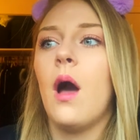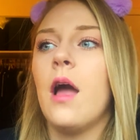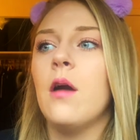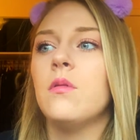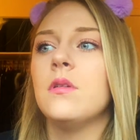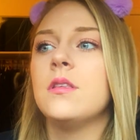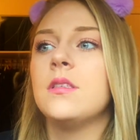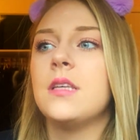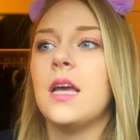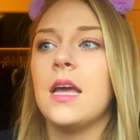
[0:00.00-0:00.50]
I
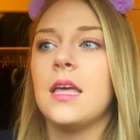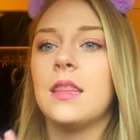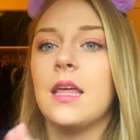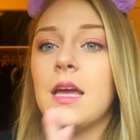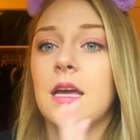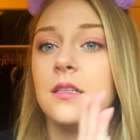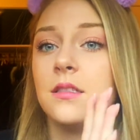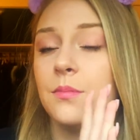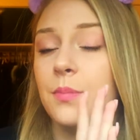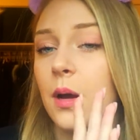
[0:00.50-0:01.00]
would say
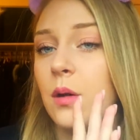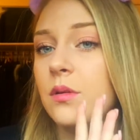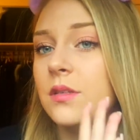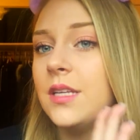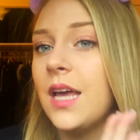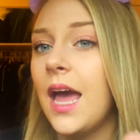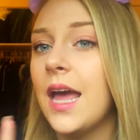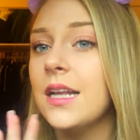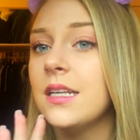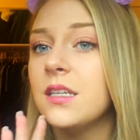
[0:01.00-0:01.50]
that it's about
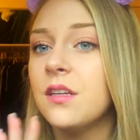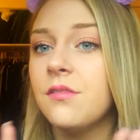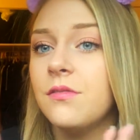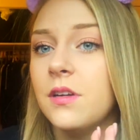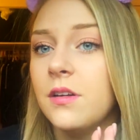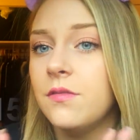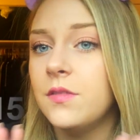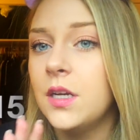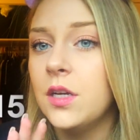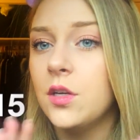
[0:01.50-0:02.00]
10 to
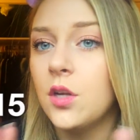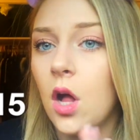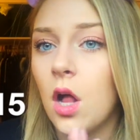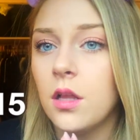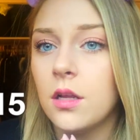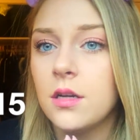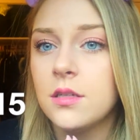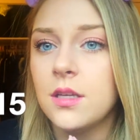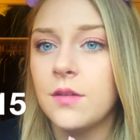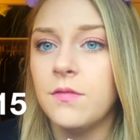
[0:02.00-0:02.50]

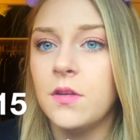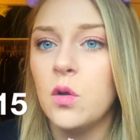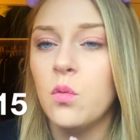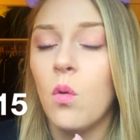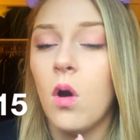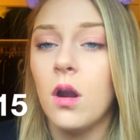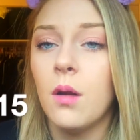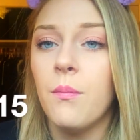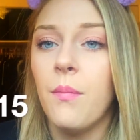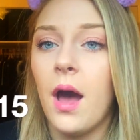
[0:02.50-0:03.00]
$15 if you
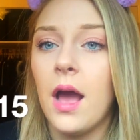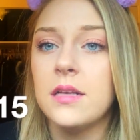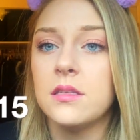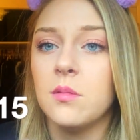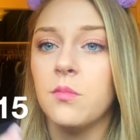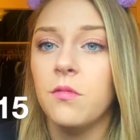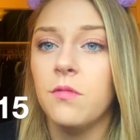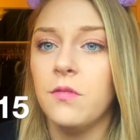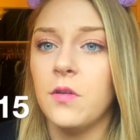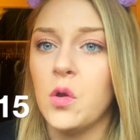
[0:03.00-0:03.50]
wanna buy
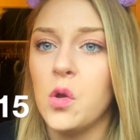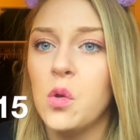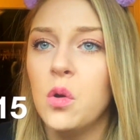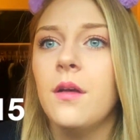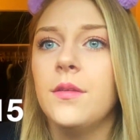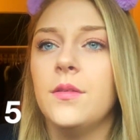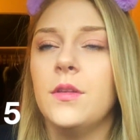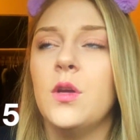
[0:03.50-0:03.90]
some food.